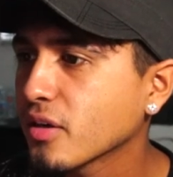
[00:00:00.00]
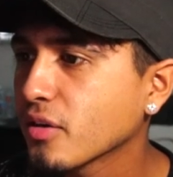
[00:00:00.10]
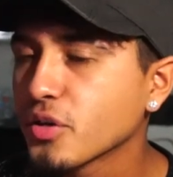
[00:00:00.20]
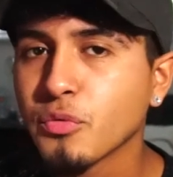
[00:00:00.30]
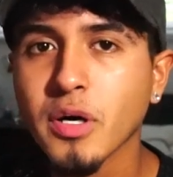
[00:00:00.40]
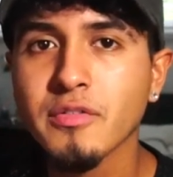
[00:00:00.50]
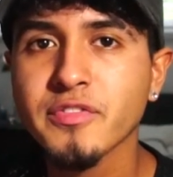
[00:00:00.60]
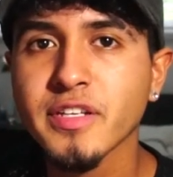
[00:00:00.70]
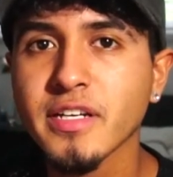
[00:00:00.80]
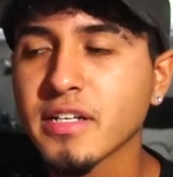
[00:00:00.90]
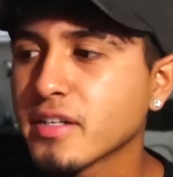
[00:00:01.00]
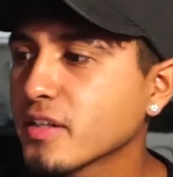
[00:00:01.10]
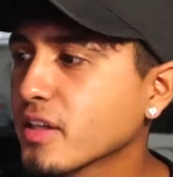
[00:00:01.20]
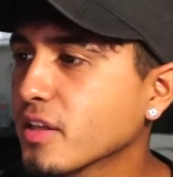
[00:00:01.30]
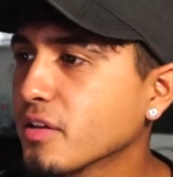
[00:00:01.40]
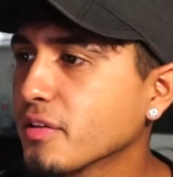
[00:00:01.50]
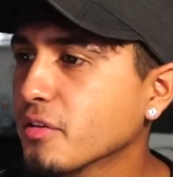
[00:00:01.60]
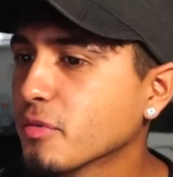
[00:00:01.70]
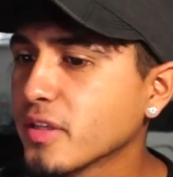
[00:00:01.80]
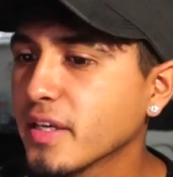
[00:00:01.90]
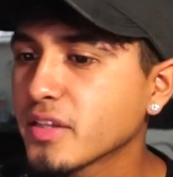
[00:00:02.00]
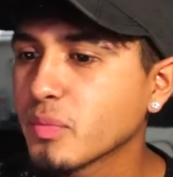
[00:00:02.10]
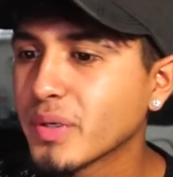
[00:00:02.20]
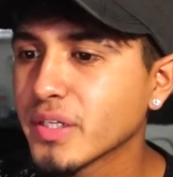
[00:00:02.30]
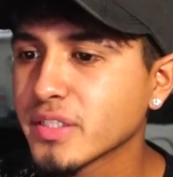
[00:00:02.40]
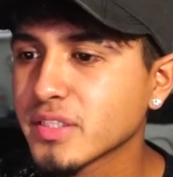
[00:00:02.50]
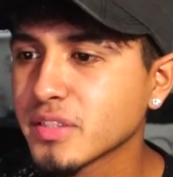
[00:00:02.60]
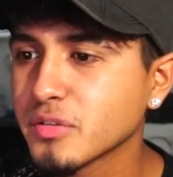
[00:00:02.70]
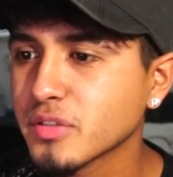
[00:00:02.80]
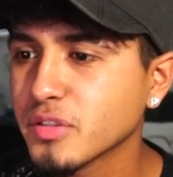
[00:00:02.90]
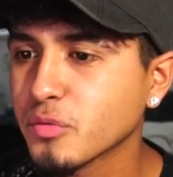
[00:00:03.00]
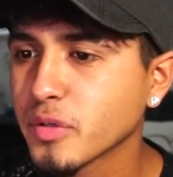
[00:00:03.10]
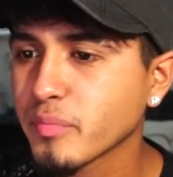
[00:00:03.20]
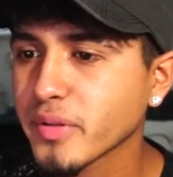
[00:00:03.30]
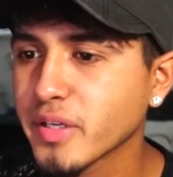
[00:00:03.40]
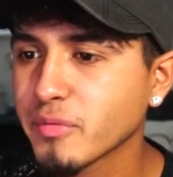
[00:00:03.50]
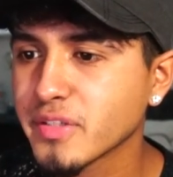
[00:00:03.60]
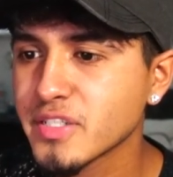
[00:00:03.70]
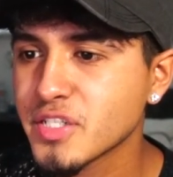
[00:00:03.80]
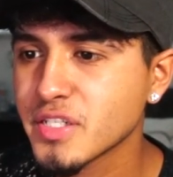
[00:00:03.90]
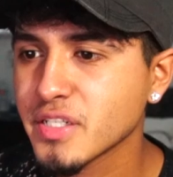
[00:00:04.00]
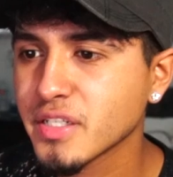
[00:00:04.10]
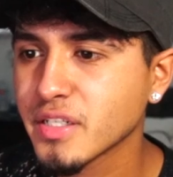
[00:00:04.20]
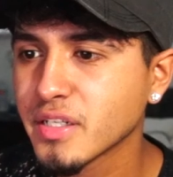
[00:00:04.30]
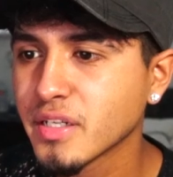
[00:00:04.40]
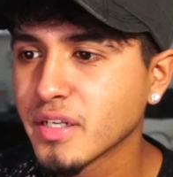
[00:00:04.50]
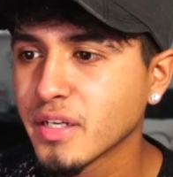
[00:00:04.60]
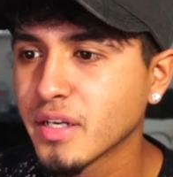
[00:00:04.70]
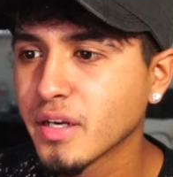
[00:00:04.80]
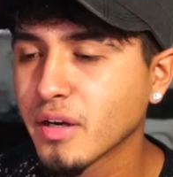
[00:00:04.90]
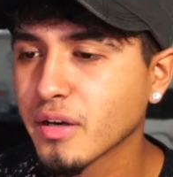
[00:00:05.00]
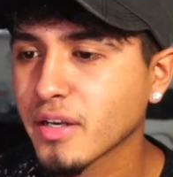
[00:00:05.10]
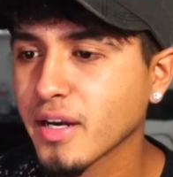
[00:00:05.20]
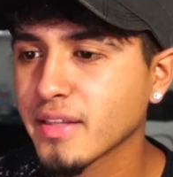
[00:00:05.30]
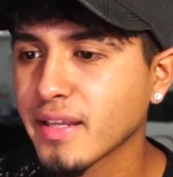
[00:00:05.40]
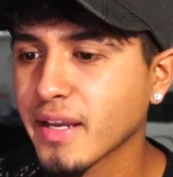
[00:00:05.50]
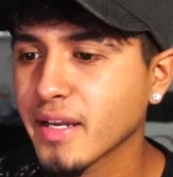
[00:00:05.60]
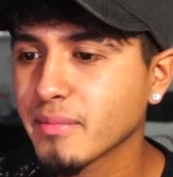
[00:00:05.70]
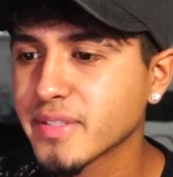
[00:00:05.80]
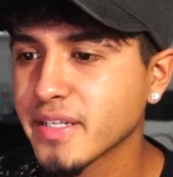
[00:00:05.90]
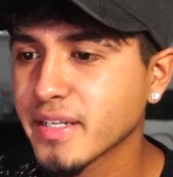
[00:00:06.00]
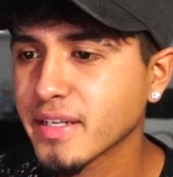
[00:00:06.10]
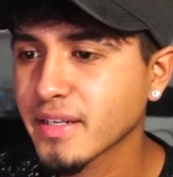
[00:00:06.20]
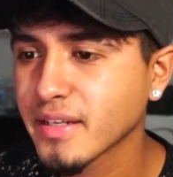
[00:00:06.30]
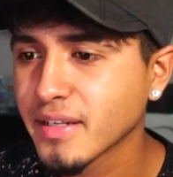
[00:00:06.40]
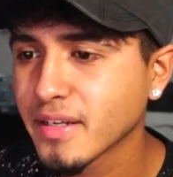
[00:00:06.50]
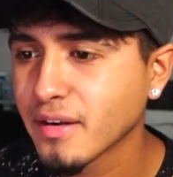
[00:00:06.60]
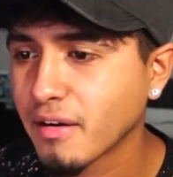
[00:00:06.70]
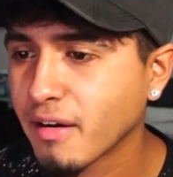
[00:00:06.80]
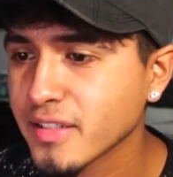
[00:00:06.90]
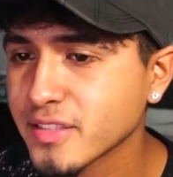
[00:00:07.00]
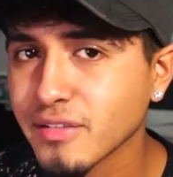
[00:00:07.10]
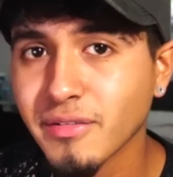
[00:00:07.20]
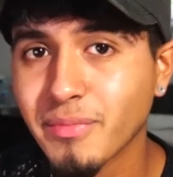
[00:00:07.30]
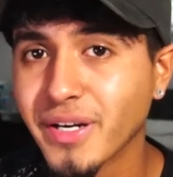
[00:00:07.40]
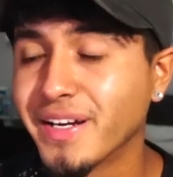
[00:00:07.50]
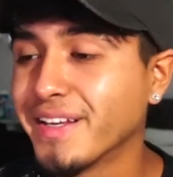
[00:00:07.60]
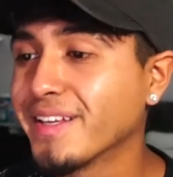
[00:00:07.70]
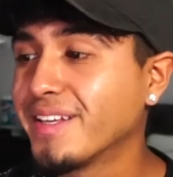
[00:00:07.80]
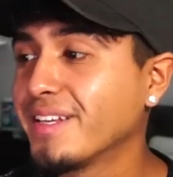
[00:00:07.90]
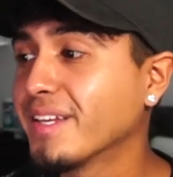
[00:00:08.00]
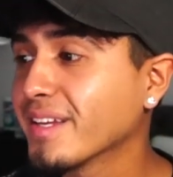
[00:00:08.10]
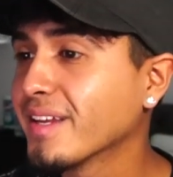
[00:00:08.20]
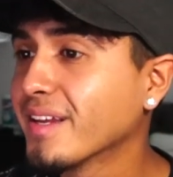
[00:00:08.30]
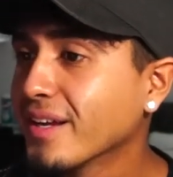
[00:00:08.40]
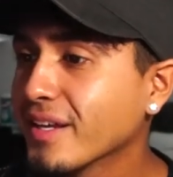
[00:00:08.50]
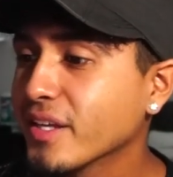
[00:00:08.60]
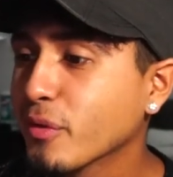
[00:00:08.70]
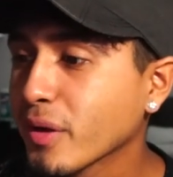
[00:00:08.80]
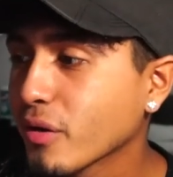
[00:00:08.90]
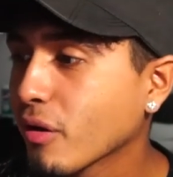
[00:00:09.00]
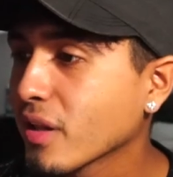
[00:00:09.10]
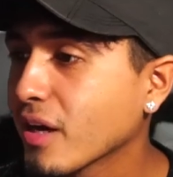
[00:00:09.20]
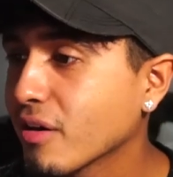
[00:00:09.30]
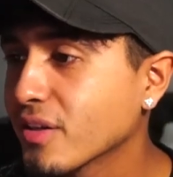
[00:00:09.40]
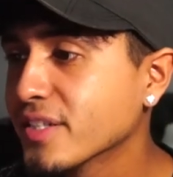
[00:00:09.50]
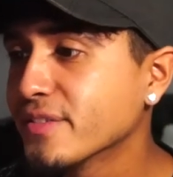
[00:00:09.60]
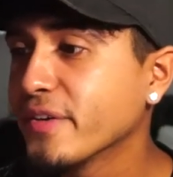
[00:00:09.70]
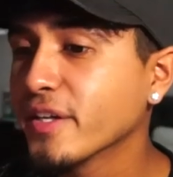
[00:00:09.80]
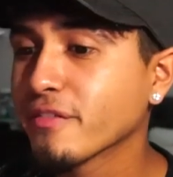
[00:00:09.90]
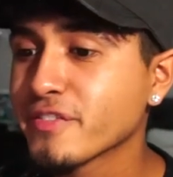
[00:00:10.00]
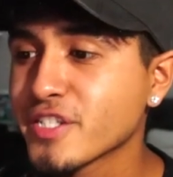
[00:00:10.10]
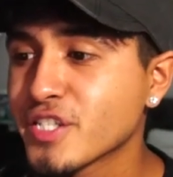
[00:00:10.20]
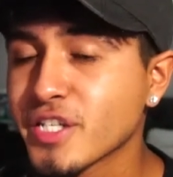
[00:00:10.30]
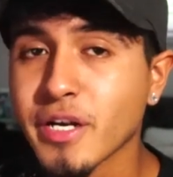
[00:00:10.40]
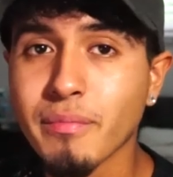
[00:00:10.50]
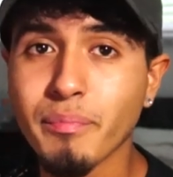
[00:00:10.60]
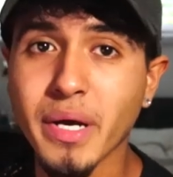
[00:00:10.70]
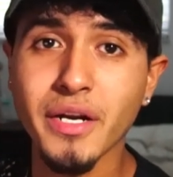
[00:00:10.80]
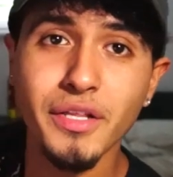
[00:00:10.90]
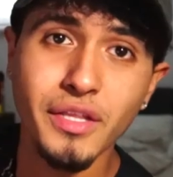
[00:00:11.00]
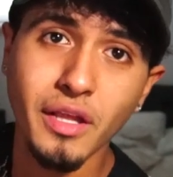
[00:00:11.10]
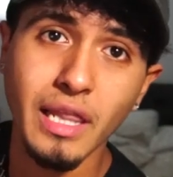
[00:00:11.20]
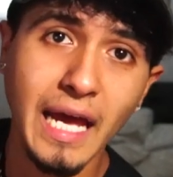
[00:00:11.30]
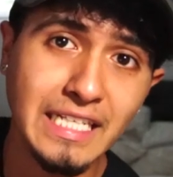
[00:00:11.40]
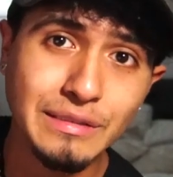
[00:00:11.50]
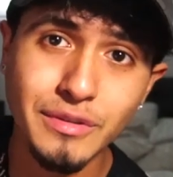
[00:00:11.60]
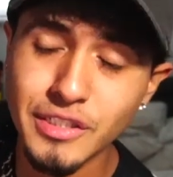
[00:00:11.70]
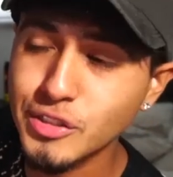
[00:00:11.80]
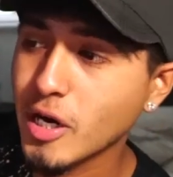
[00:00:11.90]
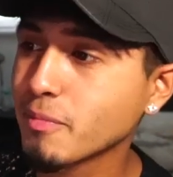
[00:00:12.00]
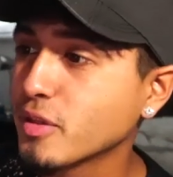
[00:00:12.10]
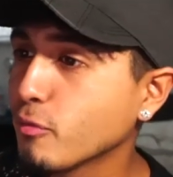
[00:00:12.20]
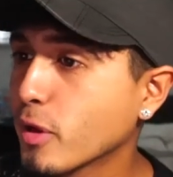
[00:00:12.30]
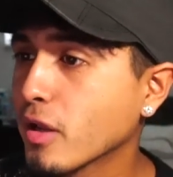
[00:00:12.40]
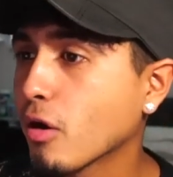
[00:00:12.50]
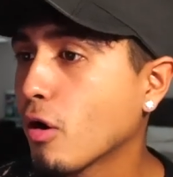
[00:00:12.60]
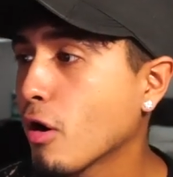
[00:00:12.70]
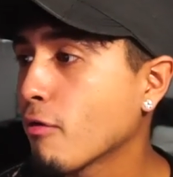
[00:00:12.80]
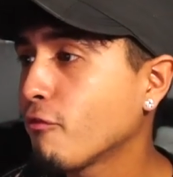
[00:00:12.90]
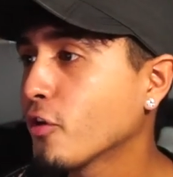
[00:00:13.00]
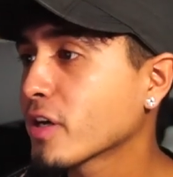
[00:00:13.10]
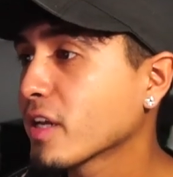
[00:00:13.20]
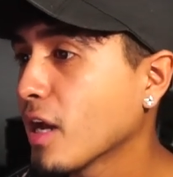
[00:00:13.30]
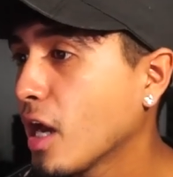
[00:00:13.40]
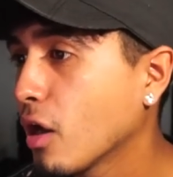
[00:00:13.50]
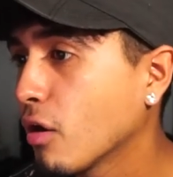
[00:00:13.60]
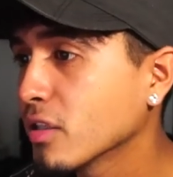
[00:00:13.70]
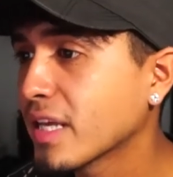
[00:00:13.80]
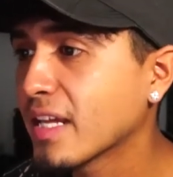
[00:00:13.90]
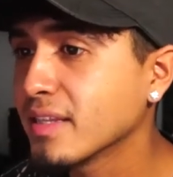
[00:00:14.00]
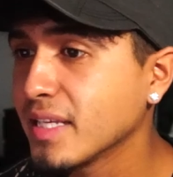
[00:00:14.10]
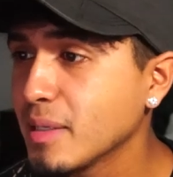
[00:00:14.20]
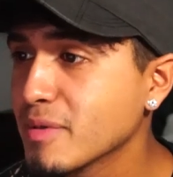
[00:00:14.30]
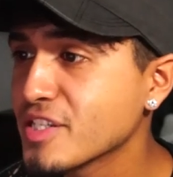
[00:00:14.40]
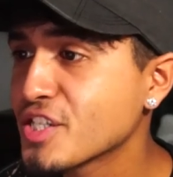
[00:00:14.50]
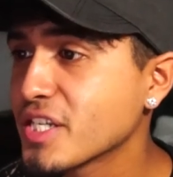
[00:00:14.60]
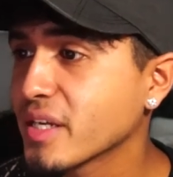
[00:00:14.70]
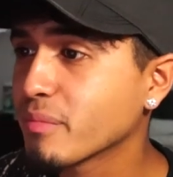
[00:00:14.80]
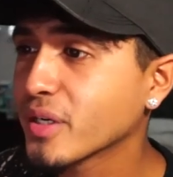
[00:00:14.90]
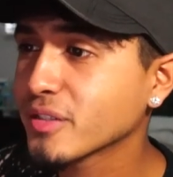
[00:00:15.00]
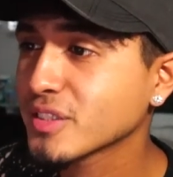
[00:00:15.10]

Oh, you all for that. You really ate the bugs. You weren't playing with this shit. God damn, Tank. Alright, so you went all out on this video for sure. Better than the last one you dropped. You went all fucking out on that demon shit, bro.